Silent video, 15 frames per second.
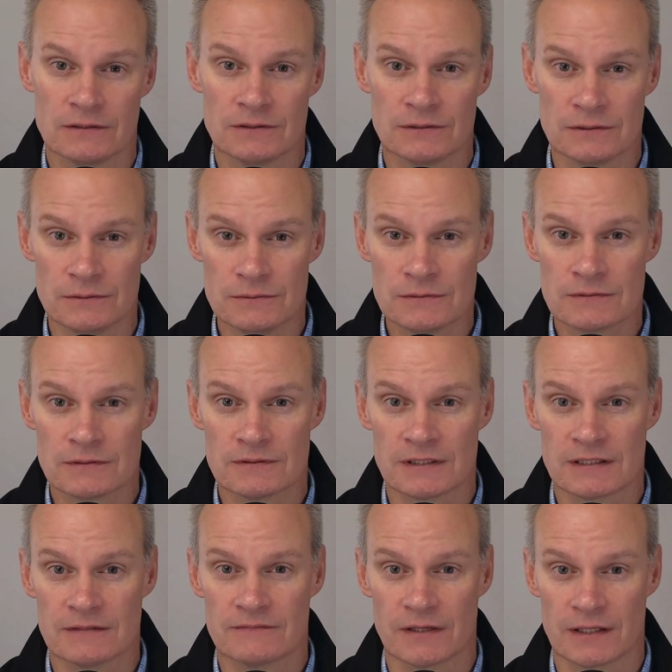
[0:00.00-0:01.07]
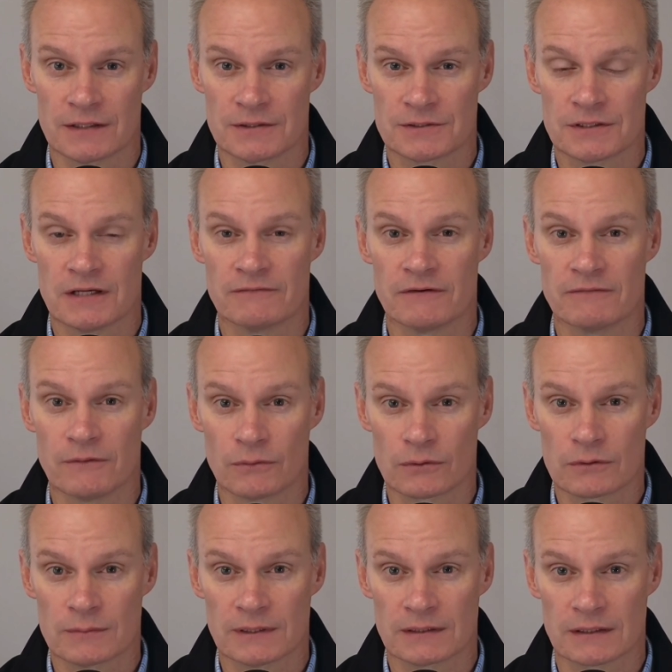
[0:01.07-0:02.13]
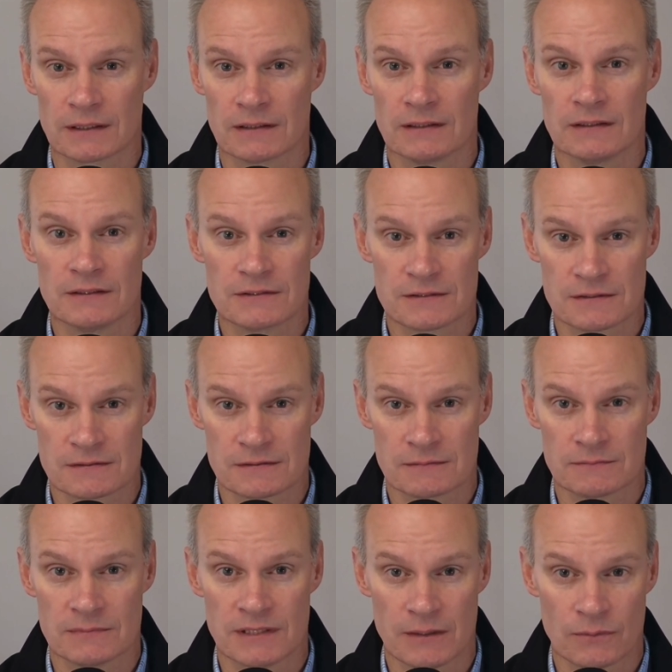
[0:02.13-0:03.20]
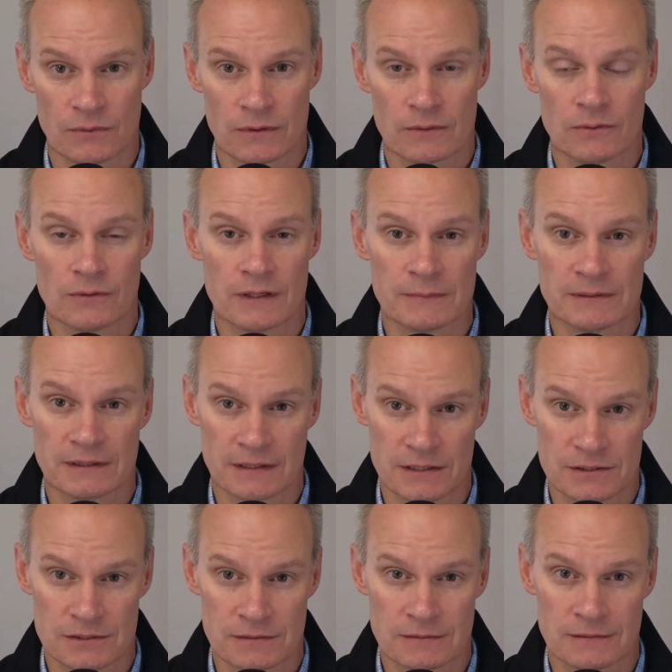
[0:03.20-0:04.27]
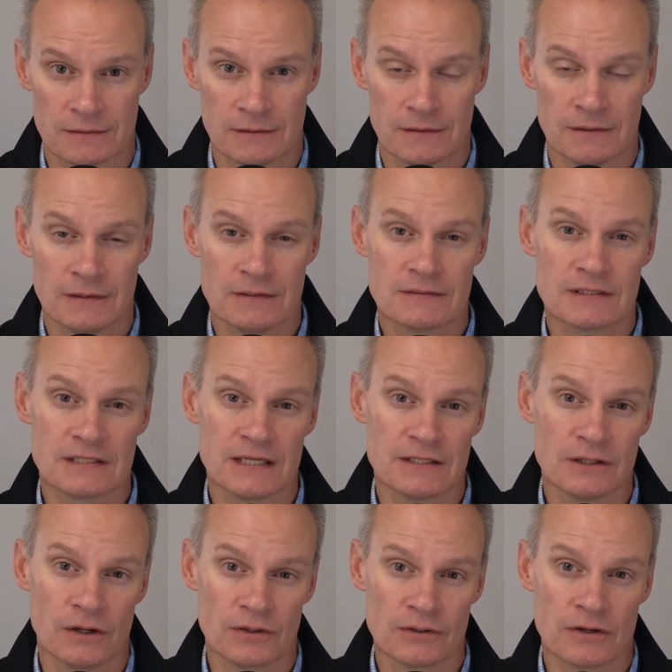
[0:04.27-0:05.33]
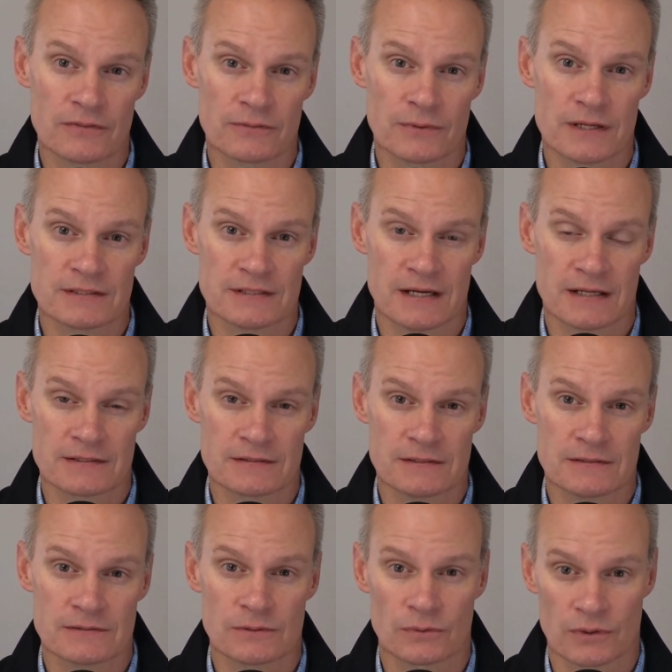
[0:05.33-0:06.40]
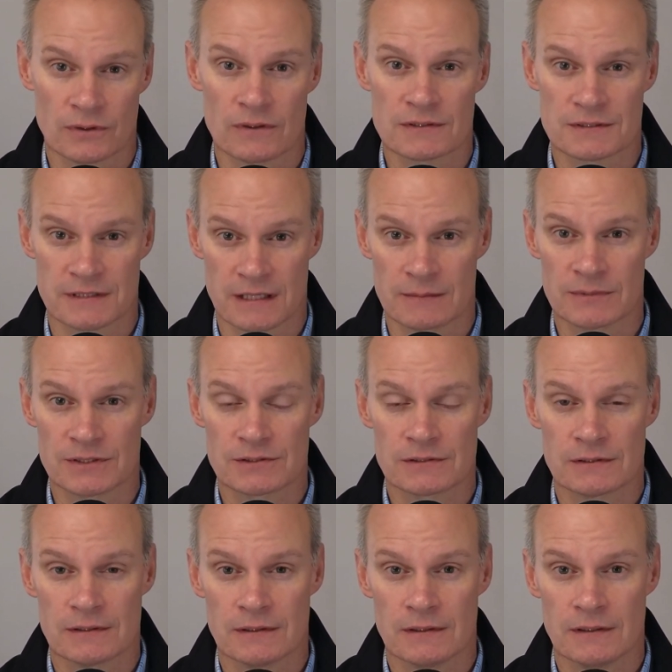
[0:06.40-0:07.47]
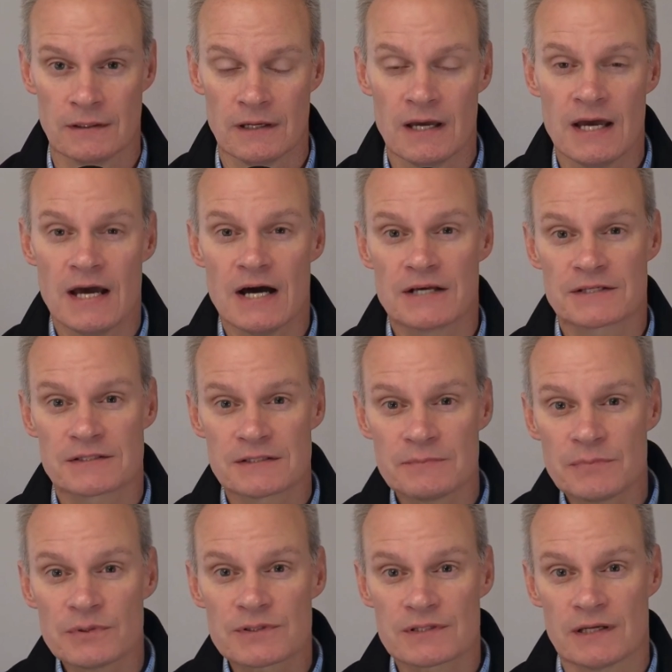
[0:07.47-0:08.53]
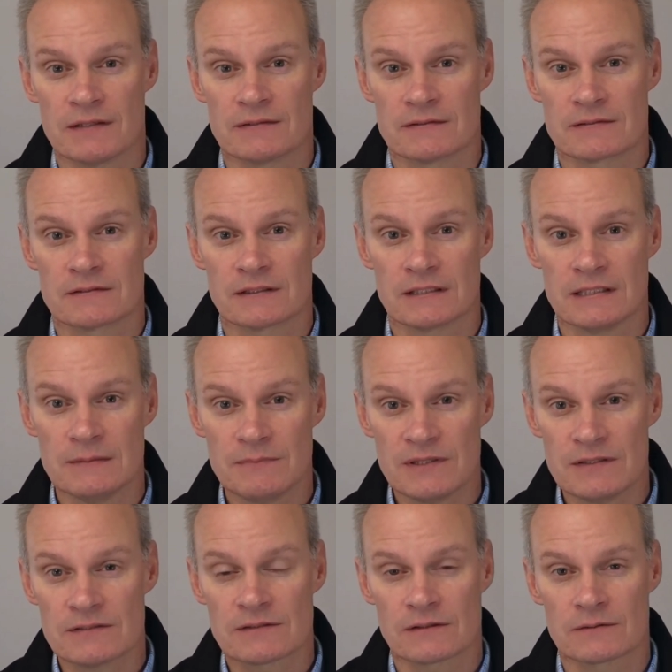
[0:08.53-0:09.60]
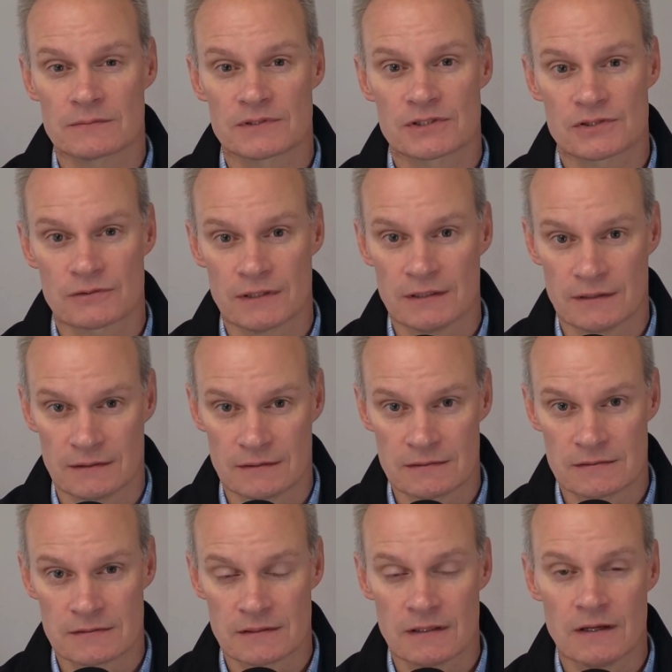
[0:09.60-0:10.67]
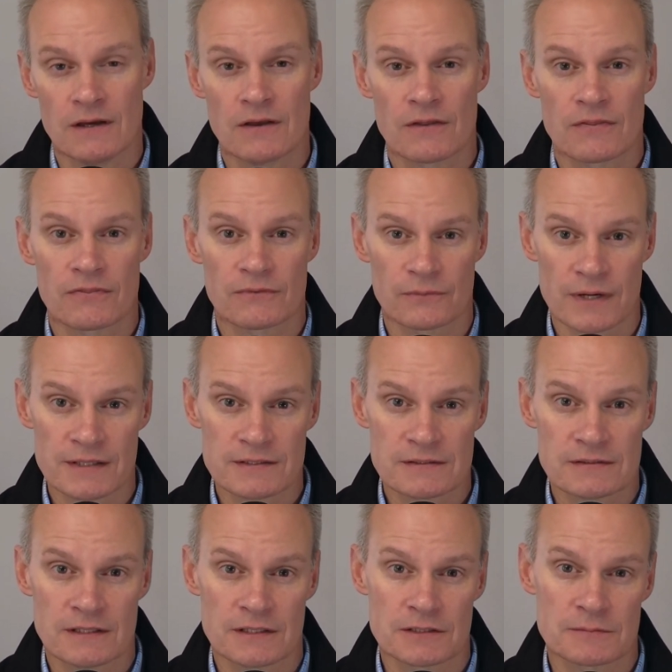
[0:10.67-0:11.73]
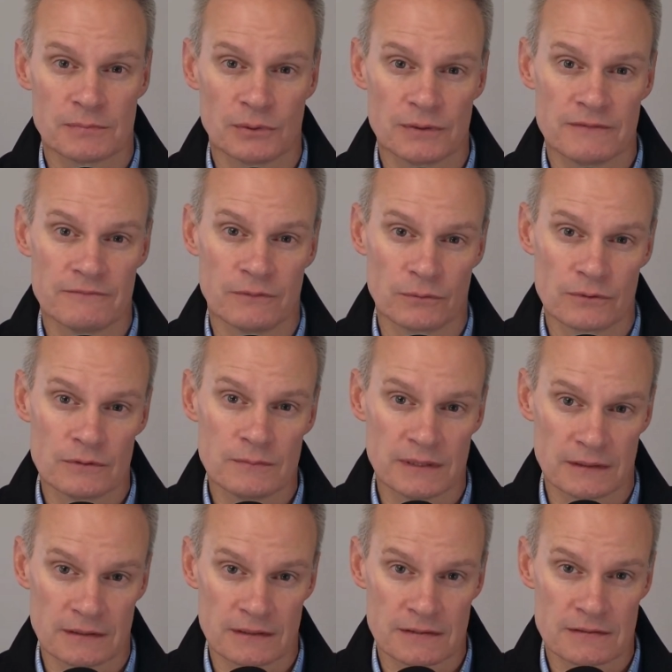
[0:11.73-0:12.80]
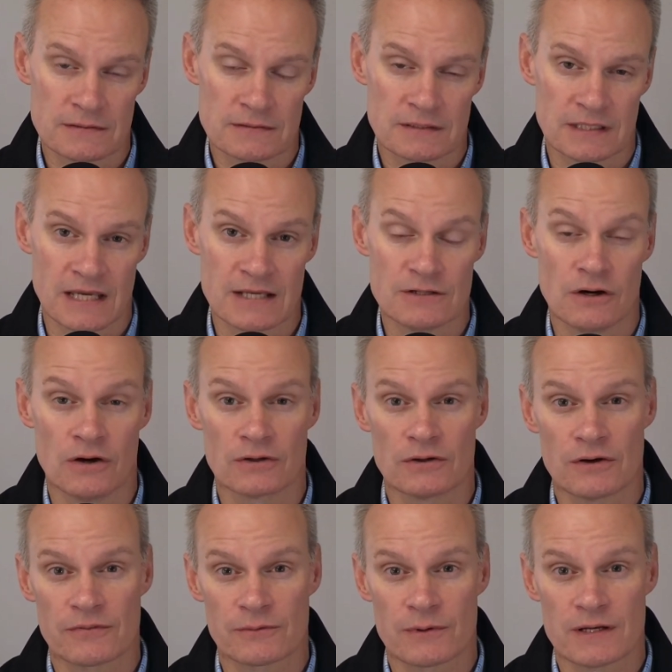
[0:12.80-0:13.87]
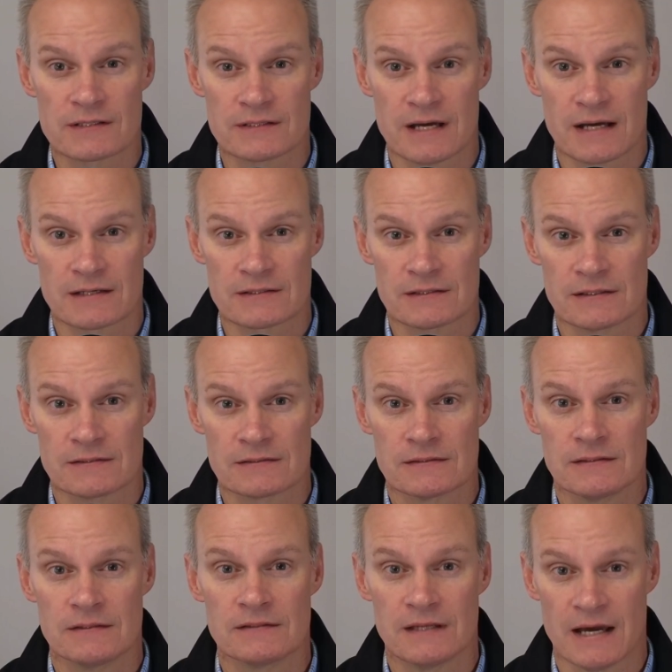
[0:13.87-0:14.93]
used to take advantage of a vulnerability in a system, network, or application to gain unauthorized access or cause damage. A simple sentence to keep these terms straight is: threats exploit vulnerabilities to gain unauthorized access to